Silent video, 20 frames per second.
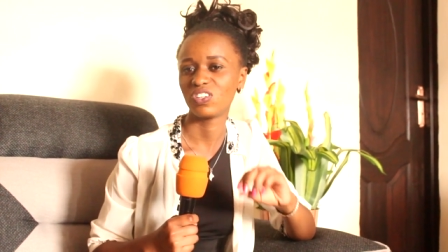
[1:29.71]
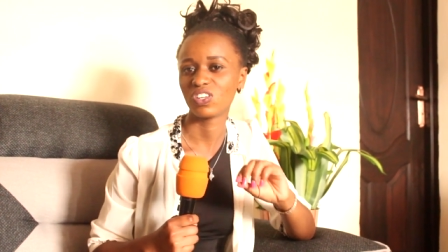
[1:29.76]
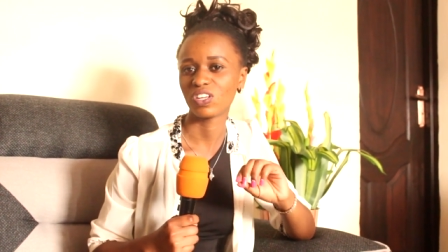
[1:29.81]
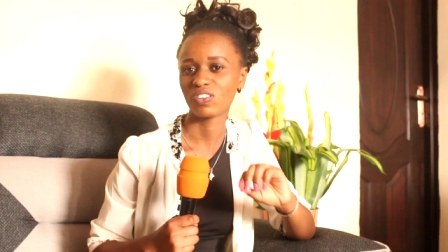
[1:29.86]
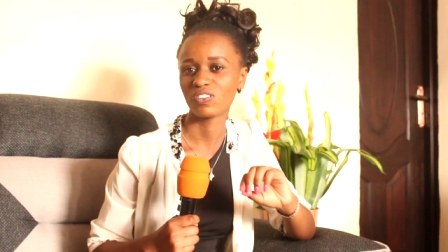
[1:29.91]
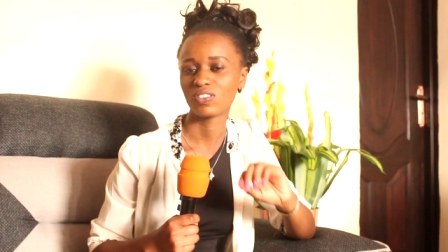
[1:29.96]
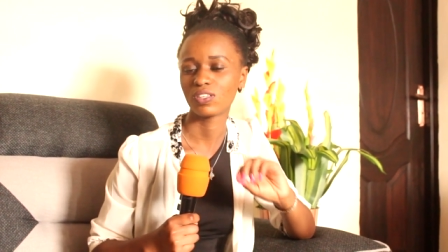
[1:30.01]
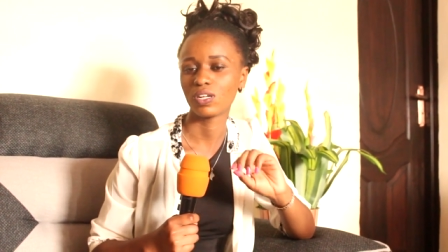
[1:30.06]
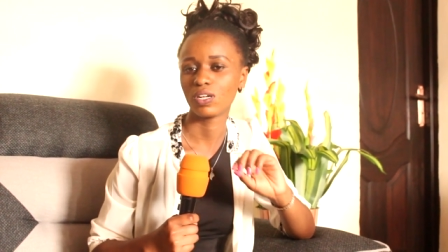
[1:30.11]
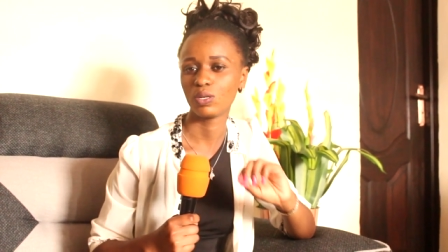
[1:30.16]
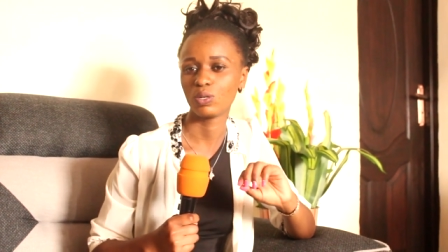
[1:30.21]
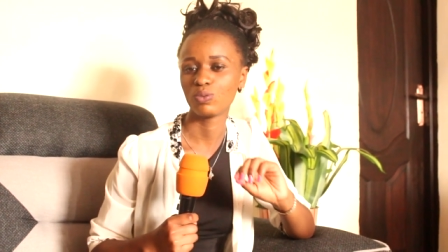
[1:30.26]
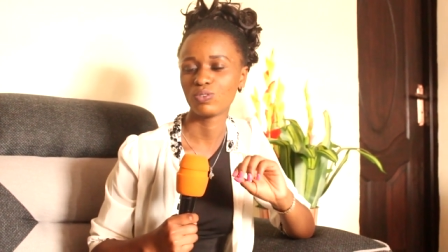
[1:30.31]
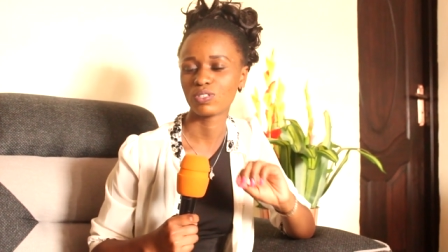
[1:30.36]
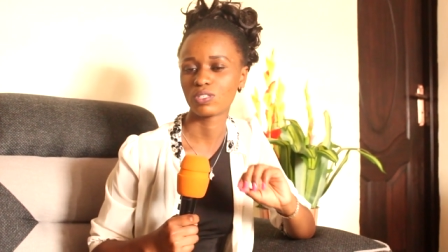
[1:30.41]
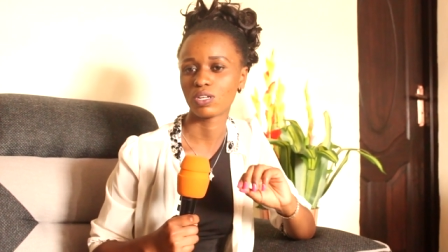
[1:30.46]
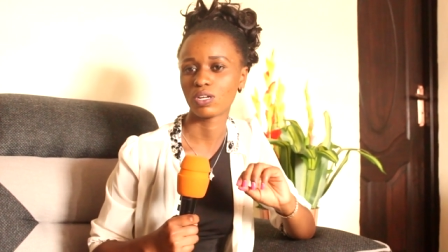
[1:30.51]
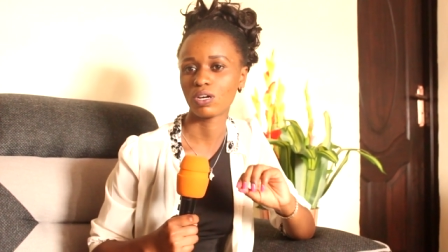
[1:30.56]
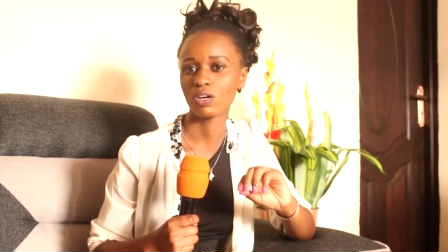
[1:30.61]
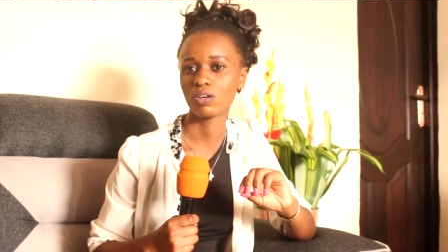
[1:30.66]
just a
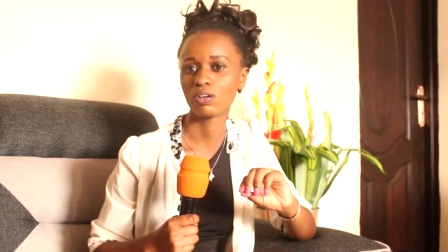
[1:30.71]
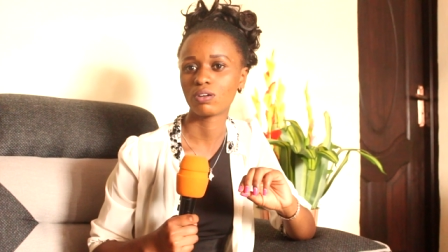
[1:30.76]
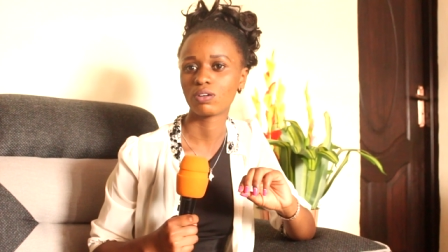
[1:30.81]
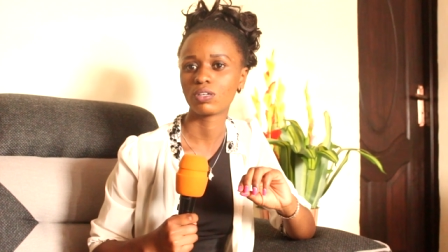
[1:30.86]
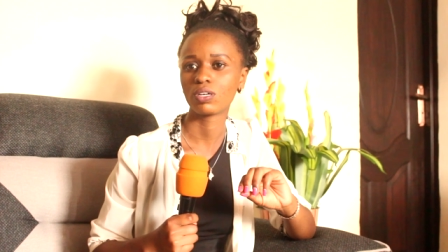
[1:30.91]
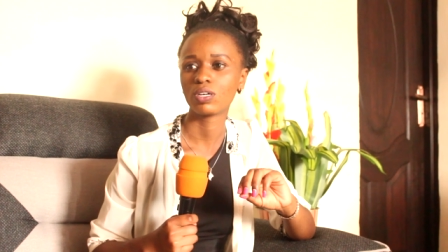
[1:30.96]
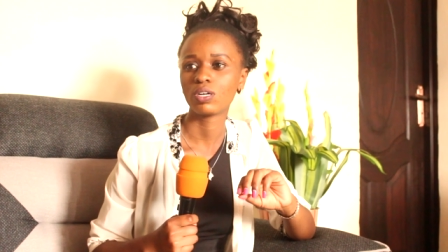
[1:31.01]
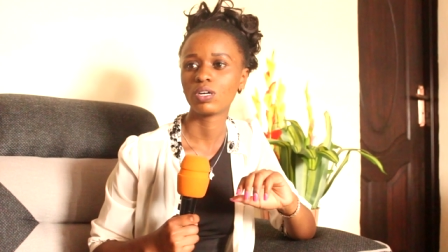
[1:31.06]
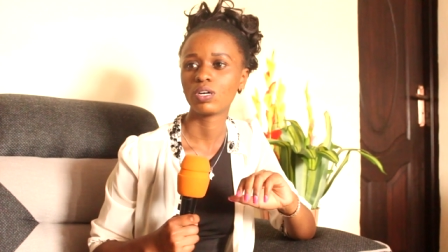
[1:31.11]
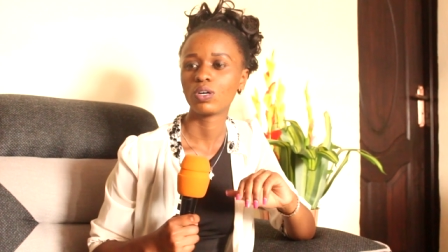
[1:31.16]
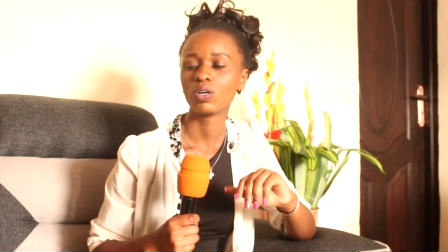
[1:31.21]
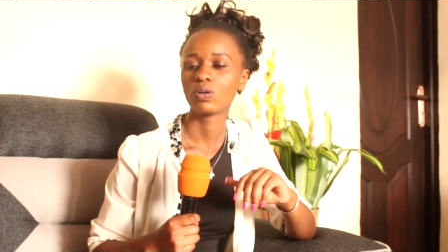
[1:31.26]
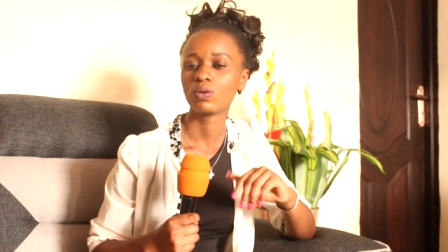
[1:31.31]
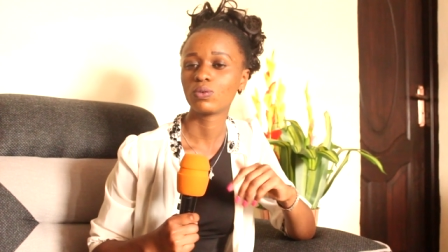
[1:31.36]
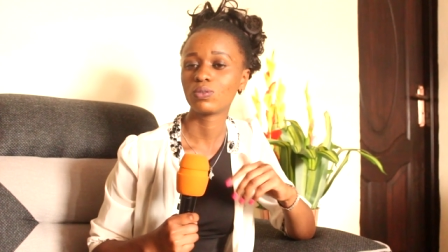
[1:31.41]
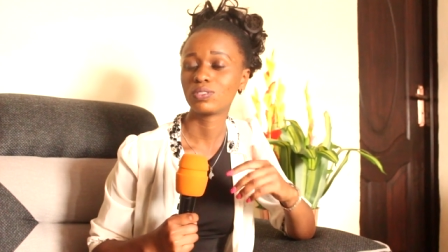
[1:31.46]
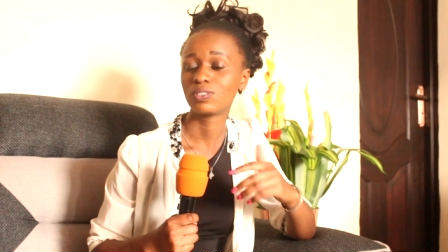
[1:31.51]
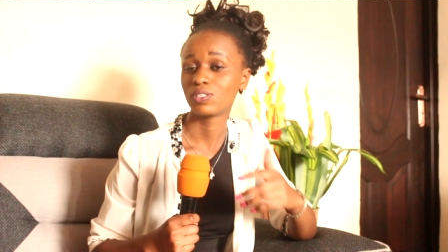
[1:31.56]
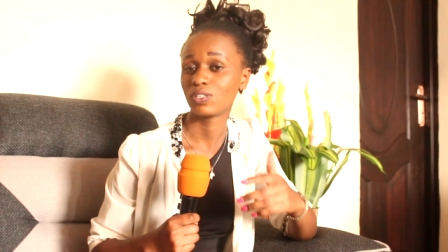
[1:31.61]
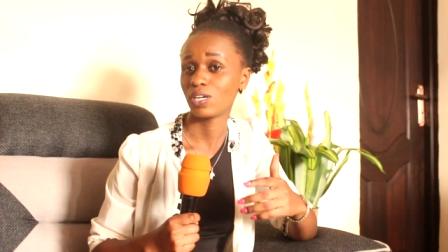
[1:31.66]
loser
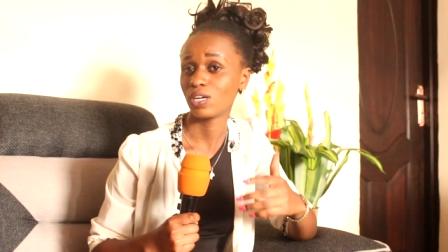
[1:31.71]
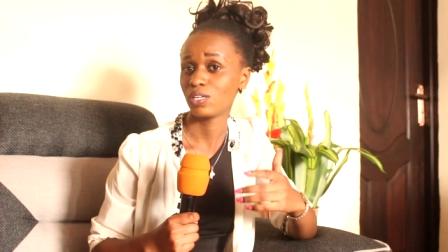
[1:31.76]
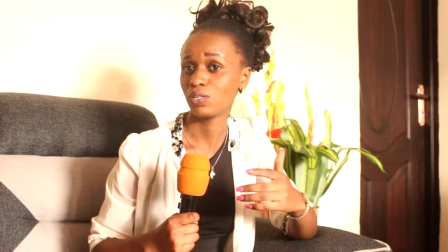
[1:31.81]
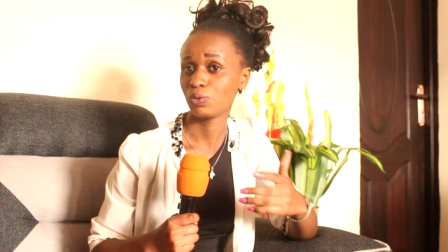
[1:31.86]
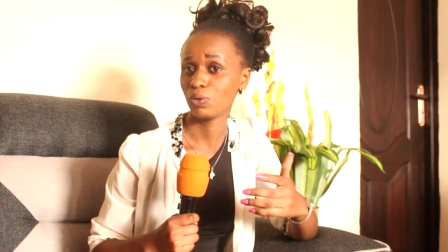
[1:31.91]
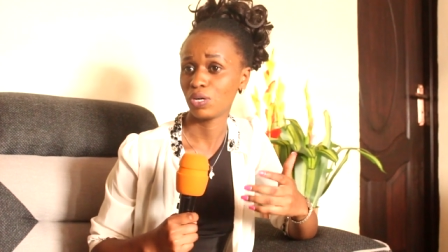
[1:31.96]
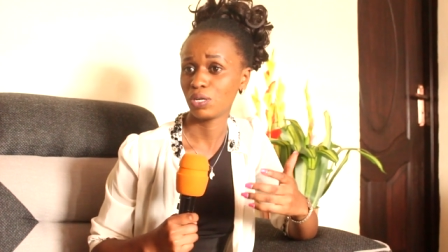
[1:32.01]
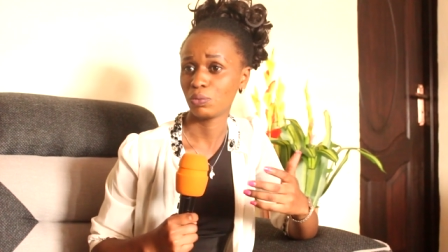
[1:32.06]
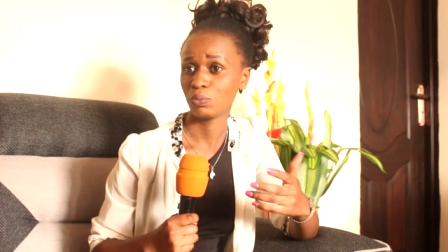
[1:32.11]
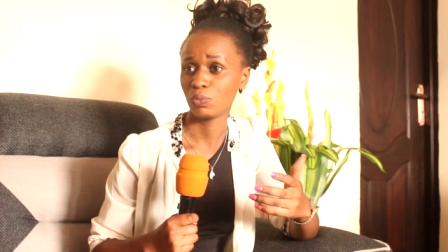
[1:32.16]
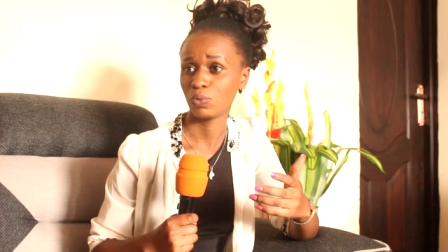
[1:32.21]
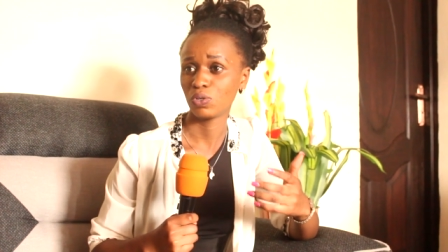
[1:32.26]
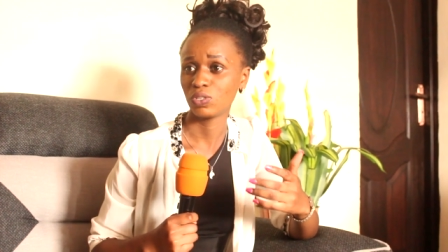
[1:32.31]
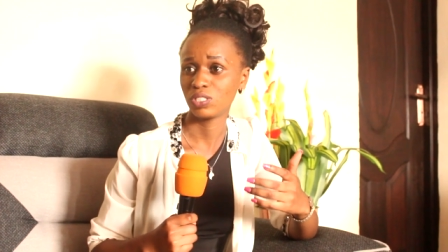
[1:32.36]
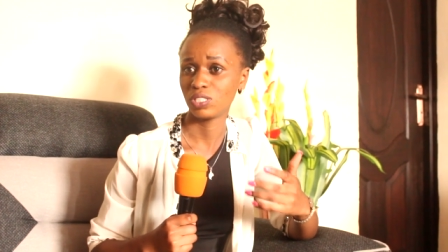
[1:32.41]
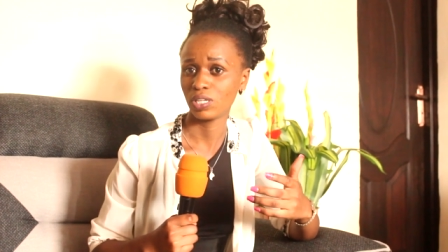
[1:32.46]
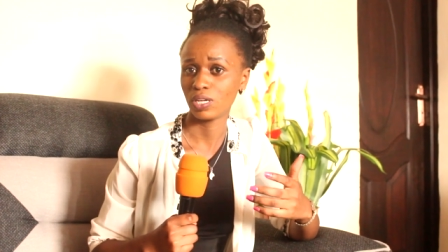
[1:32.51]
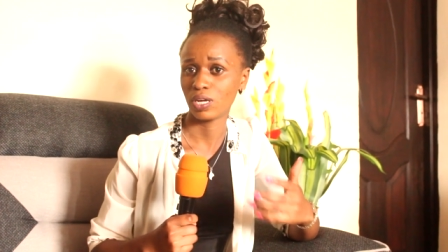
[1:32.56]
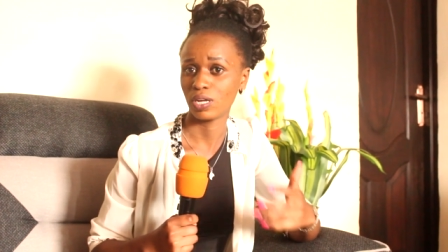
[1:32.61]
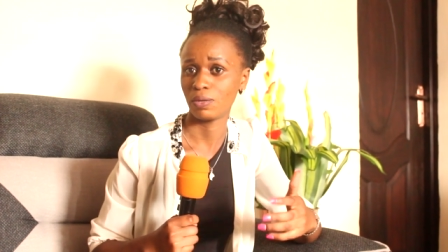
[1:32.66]
who tried one more
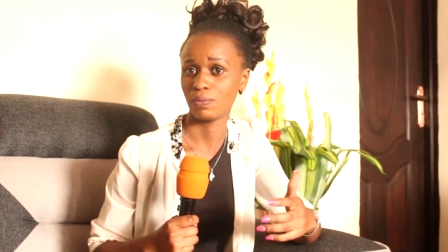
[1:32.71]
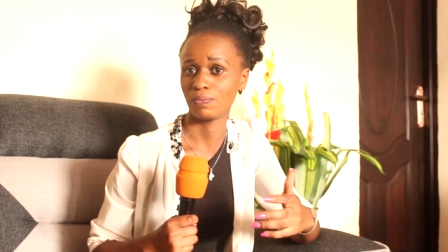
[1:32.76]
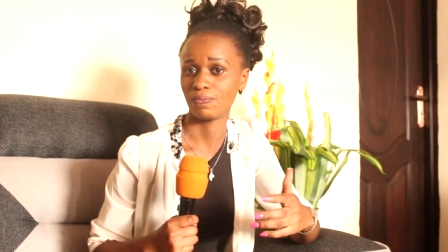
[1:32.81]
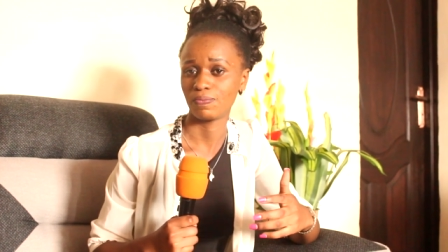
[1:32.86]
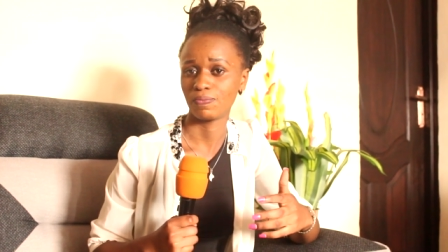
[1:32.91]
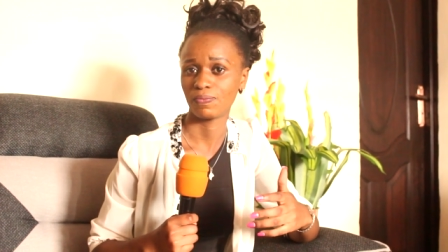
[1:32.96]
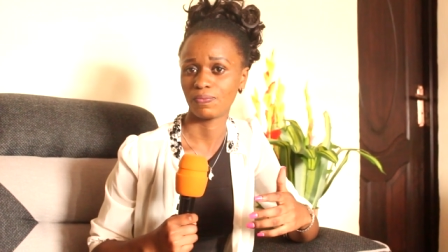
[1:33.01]
time.